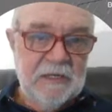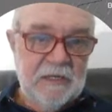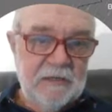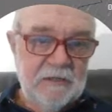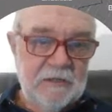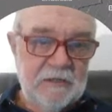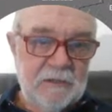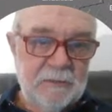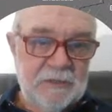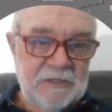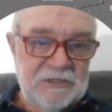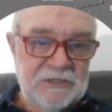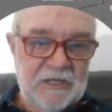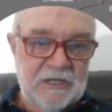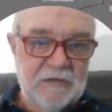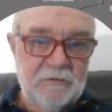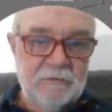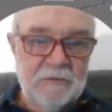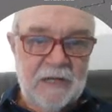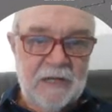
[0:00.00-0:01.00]
A little bit of
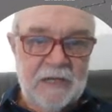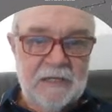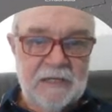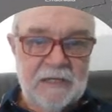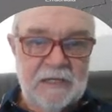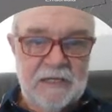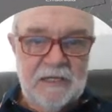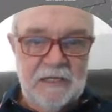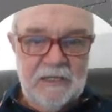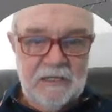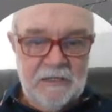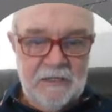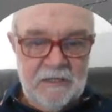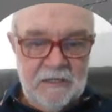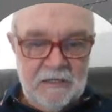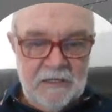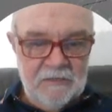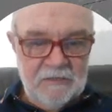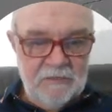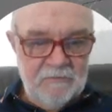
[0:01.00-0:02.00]
general rain here
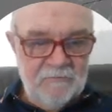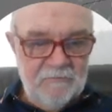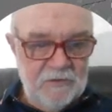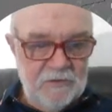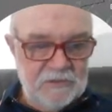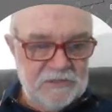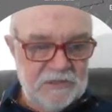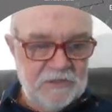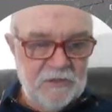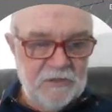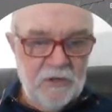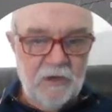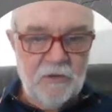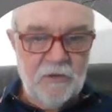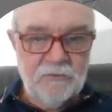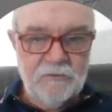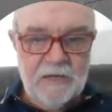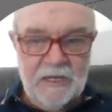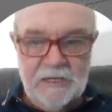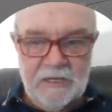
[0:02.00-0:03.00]
and virtually no
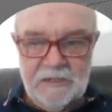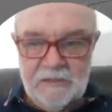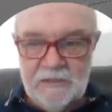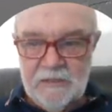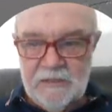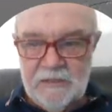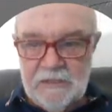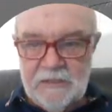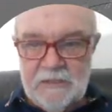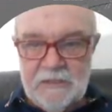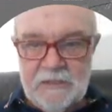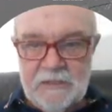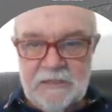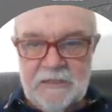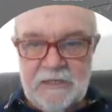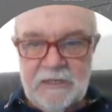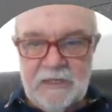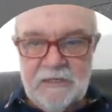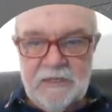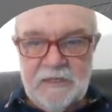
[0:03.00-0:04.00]
rain
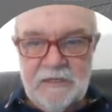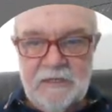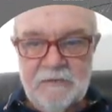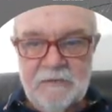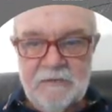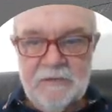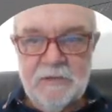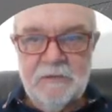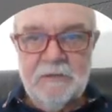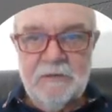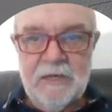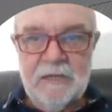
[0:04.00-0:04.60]
down here in the grey